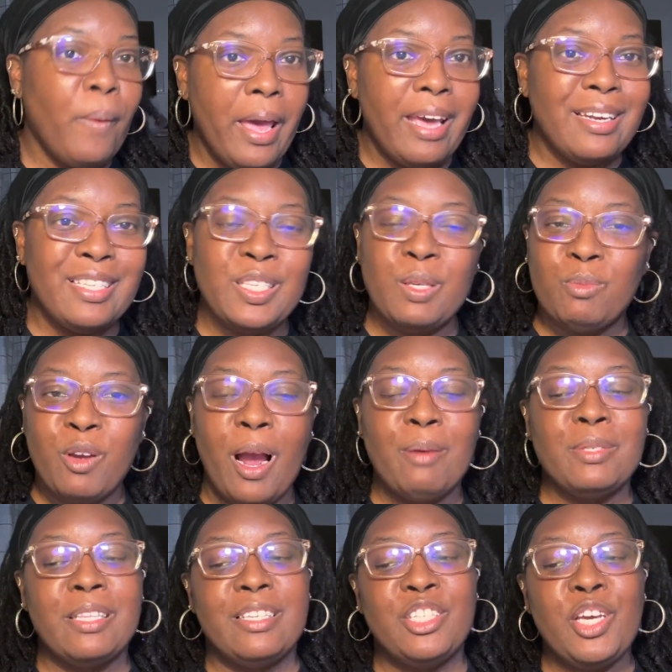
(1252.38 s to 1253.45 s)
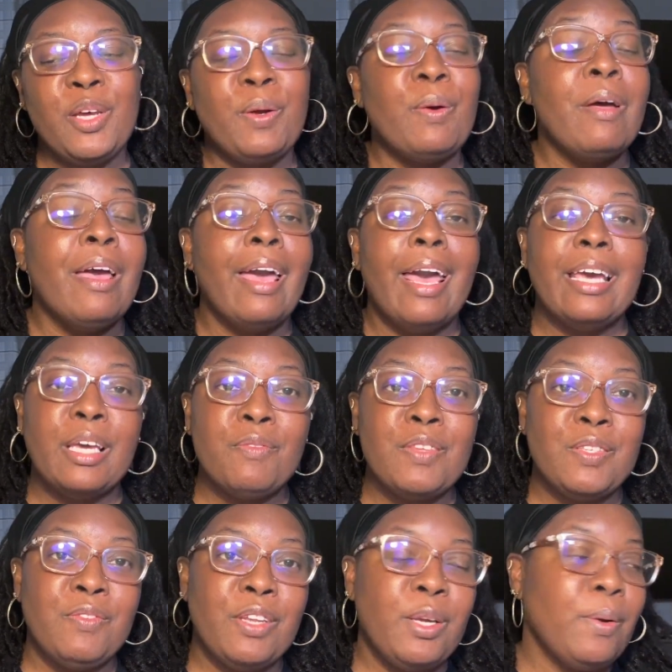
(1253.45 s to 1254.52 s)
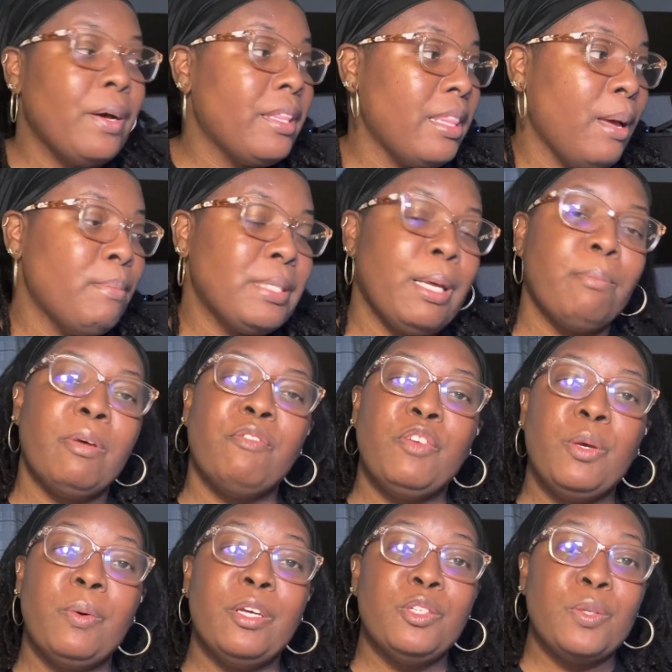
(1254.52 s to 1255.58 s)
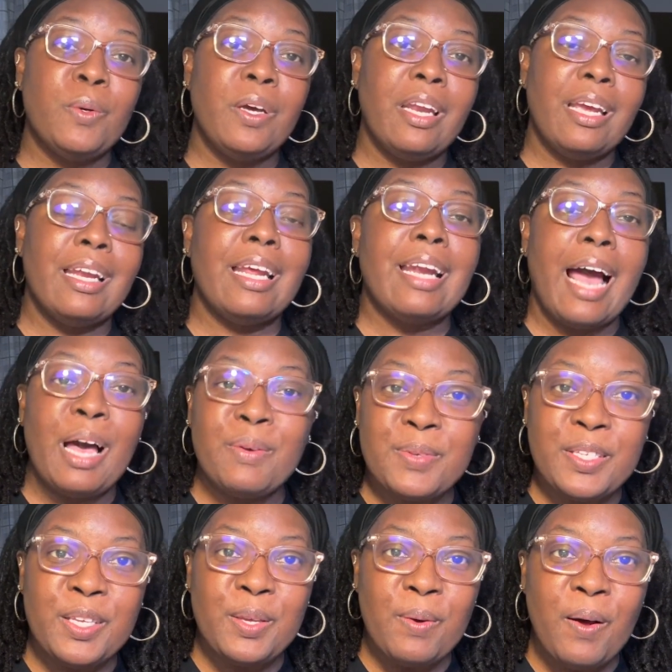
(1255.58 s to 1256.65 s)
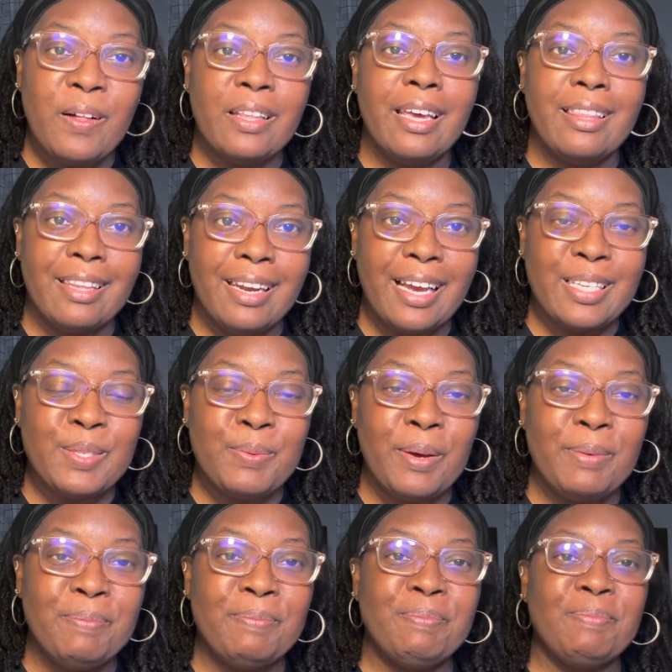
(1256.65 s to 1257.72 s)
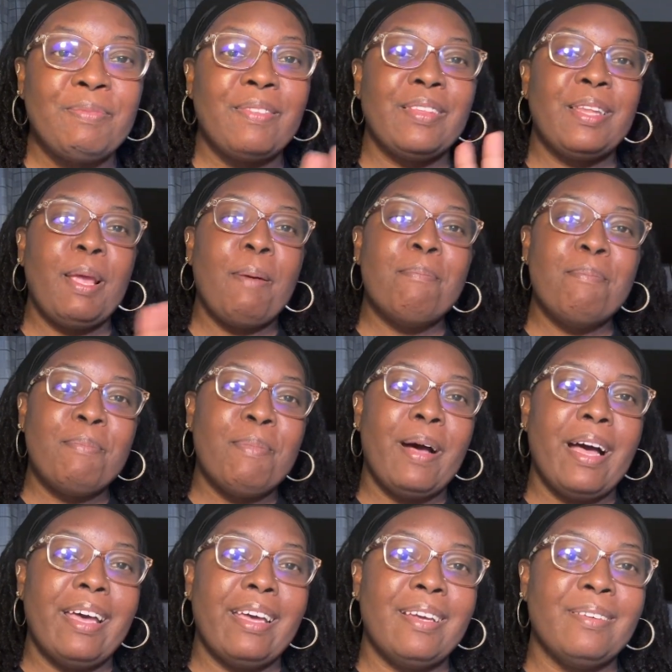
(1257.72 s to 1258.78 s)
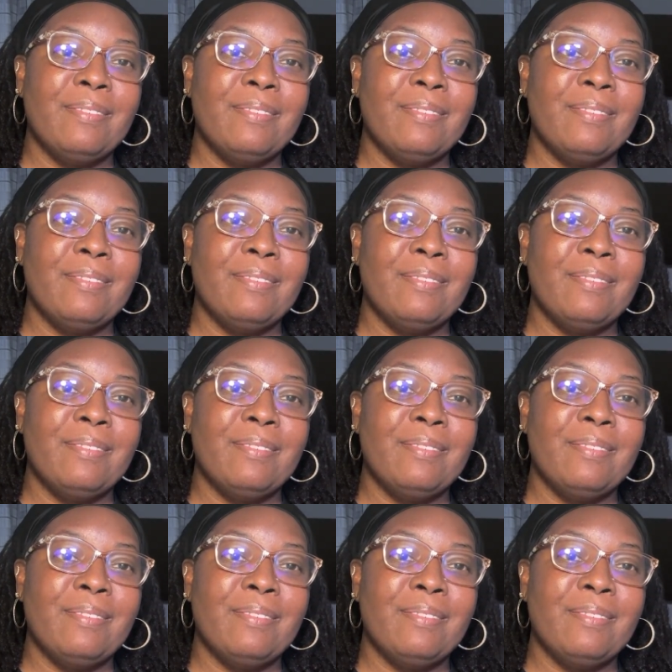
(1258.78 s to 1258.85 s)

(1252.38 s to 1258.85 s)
ahead and subscribe to the channel and give this video a thumbs up if you enjoyed it. And I will see you all in the next one. Bye.